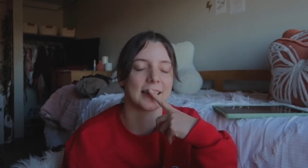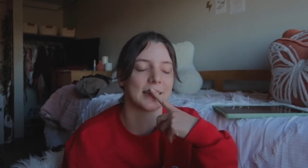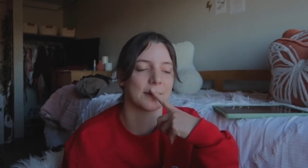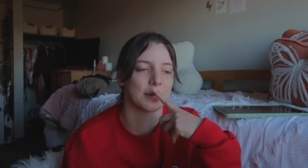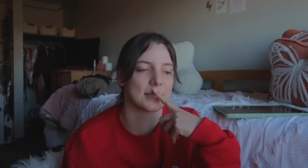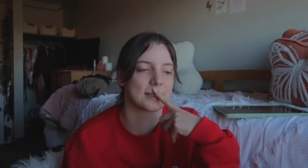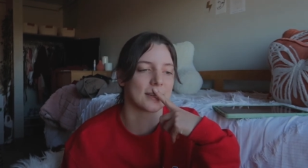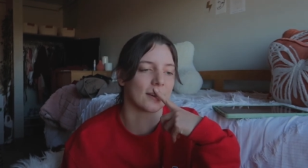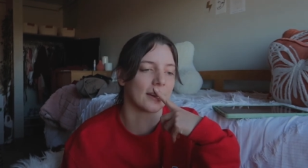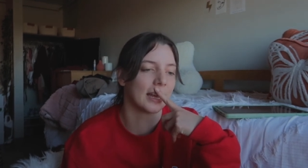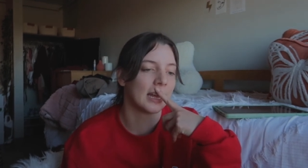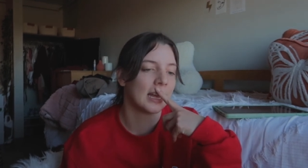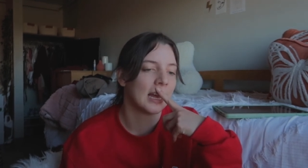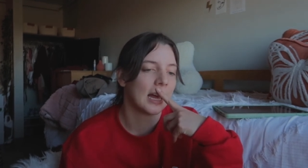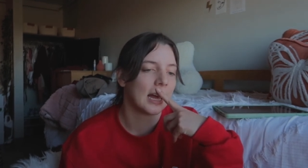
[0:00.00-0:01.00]
Anyway, sorry.
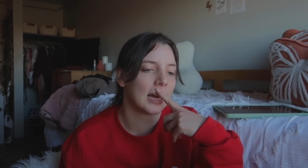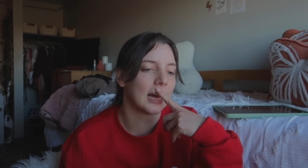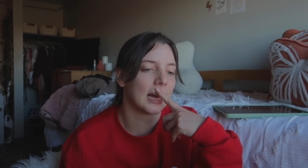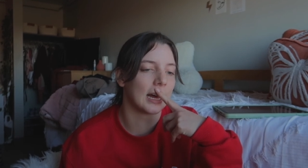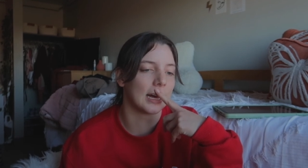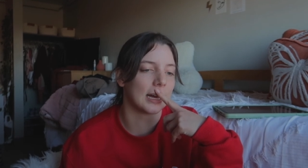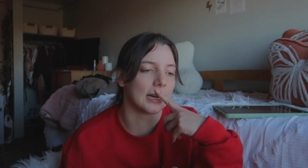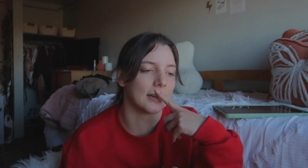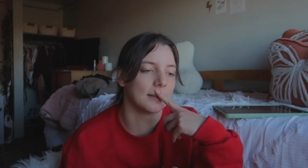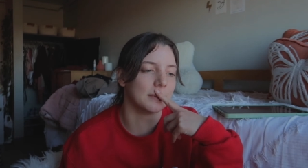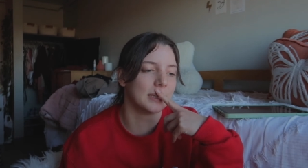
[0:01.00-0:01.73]
Um,